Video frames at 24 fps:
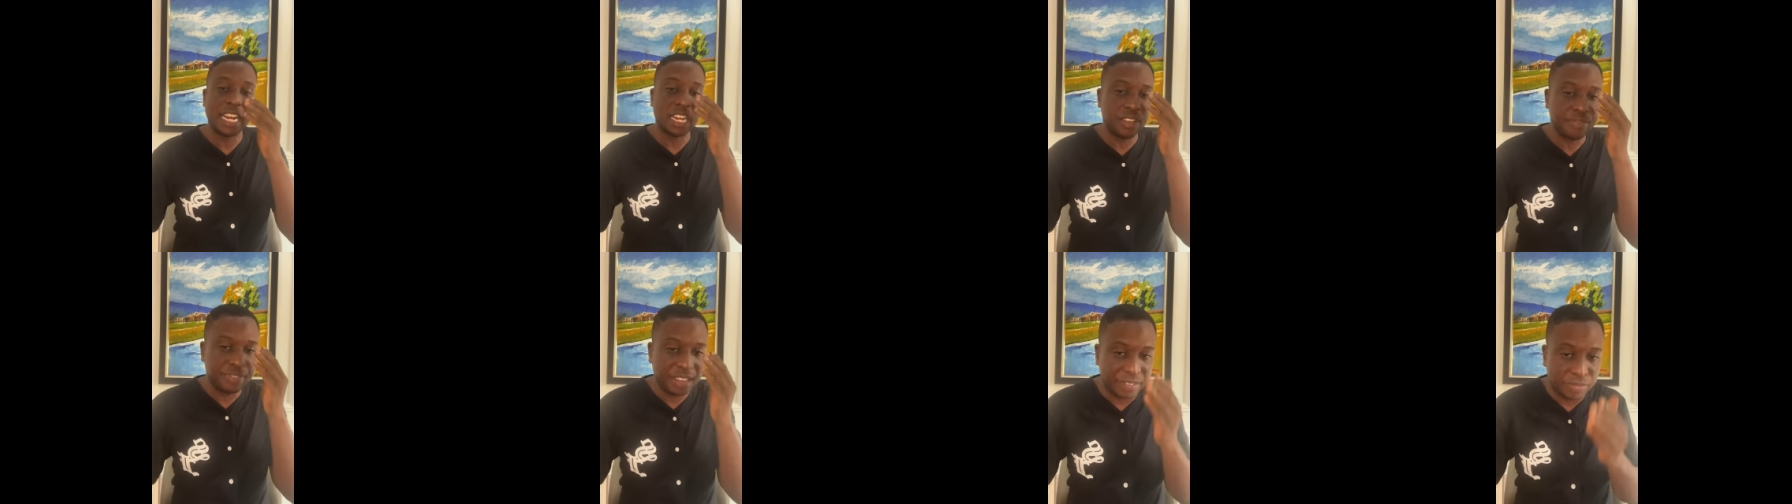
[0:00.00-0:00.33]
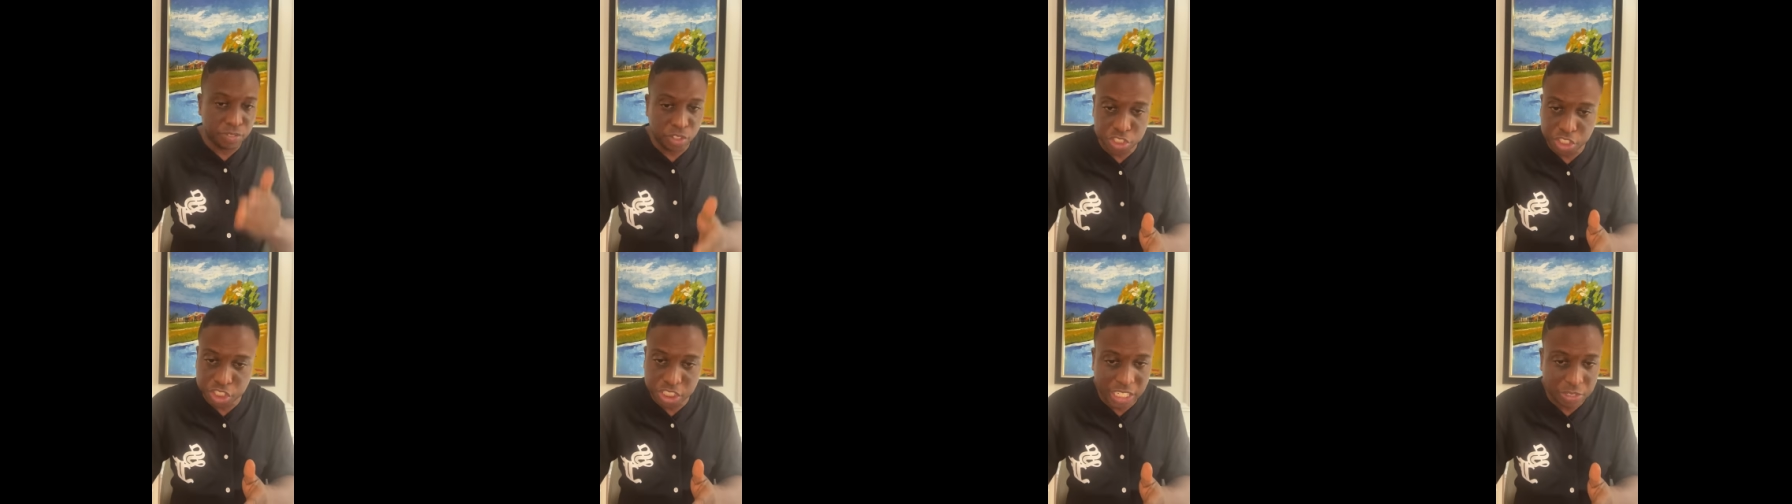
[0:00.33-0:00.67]
And if
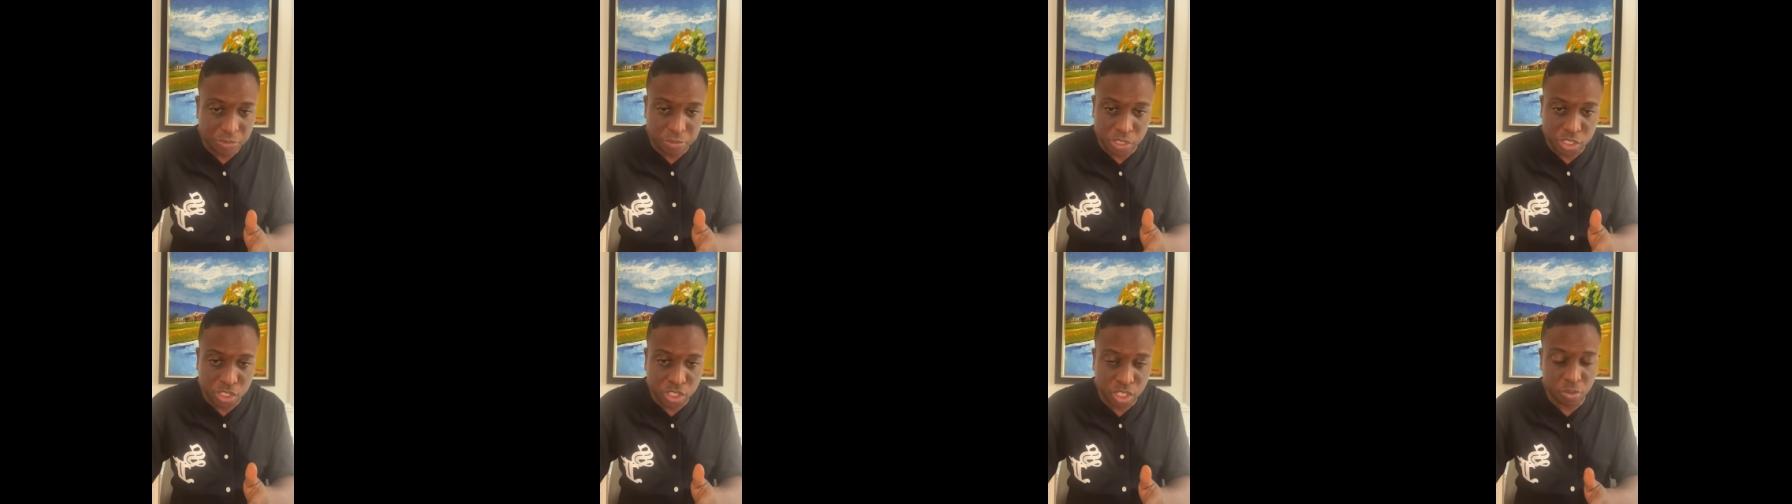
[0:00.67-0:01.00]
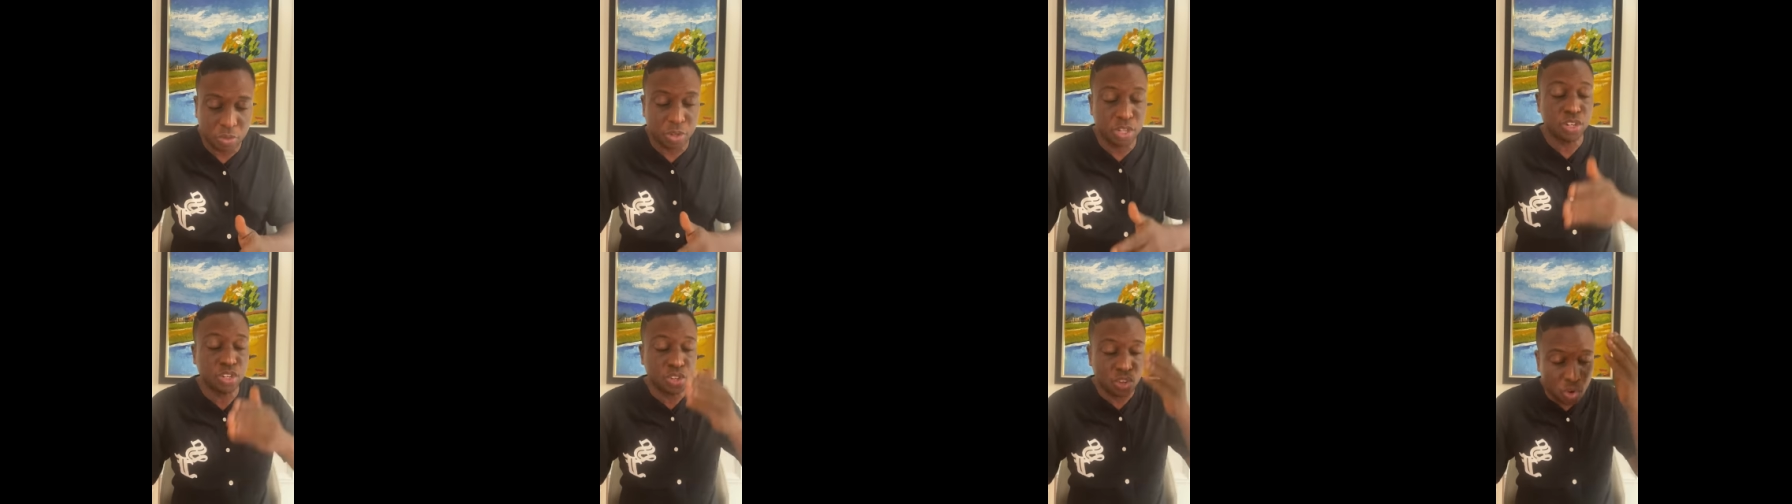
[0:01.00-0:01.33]
you have not shared with
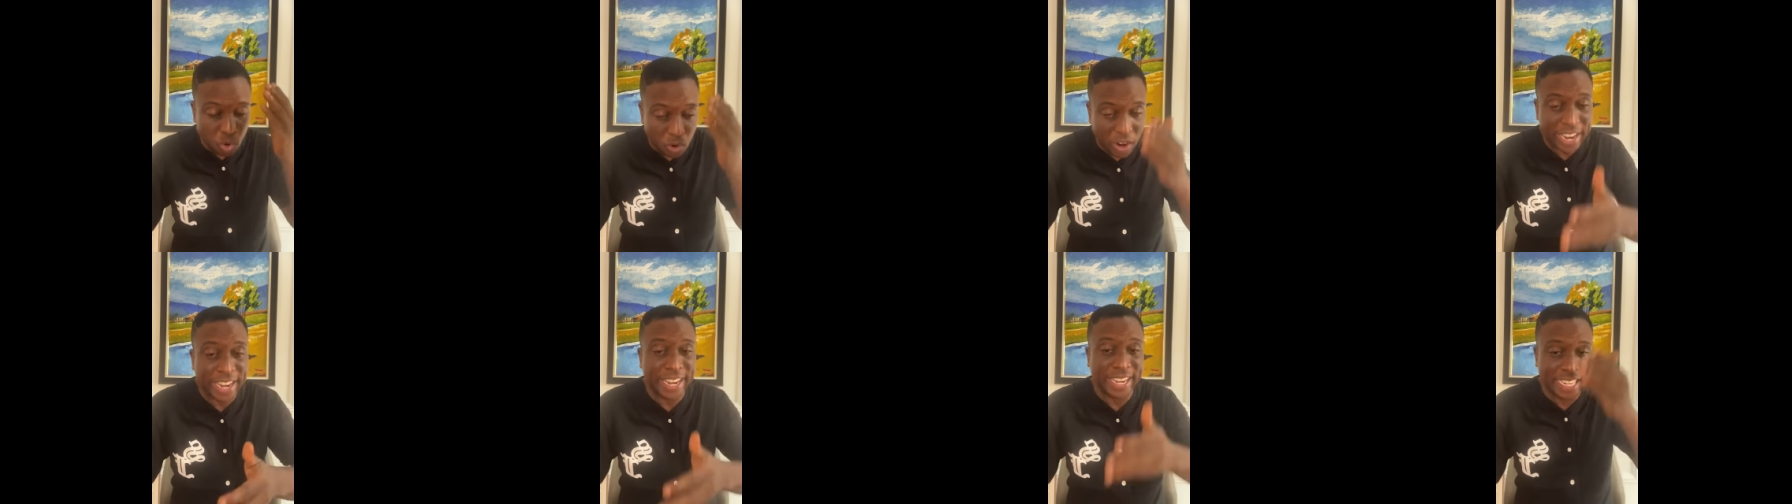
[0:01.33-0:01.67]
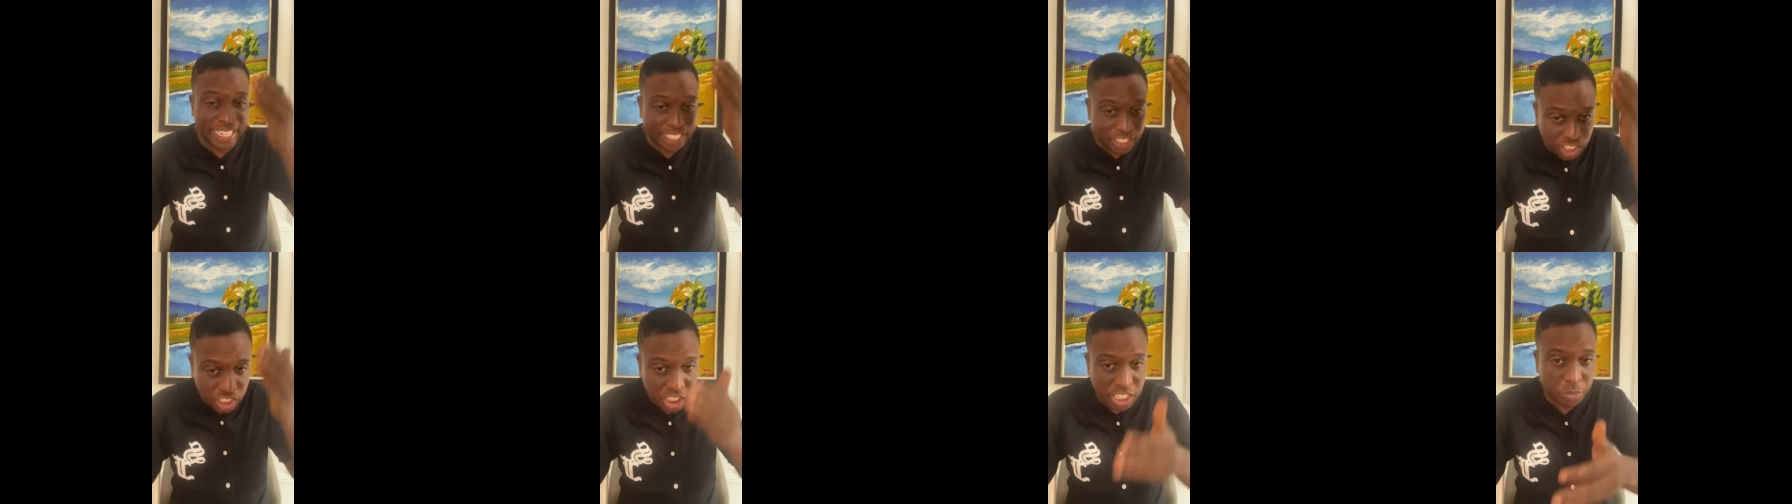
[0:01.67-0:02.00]
someone, go
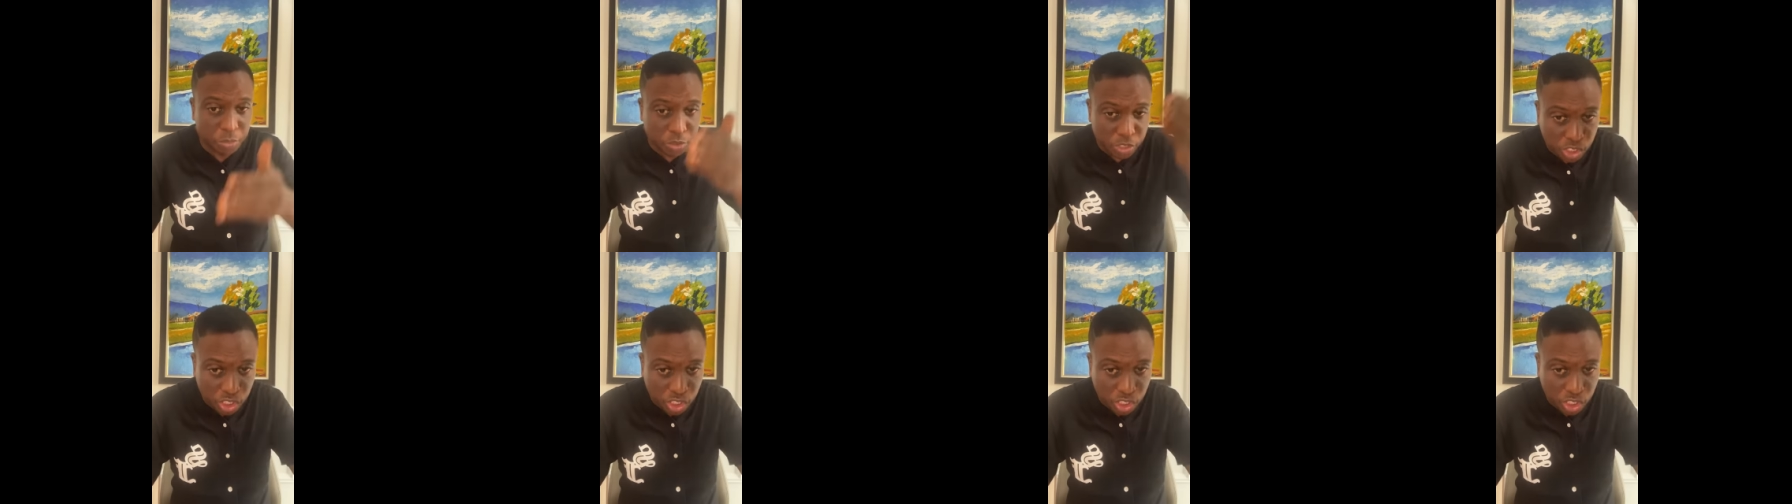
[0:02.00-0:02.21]
ahead and share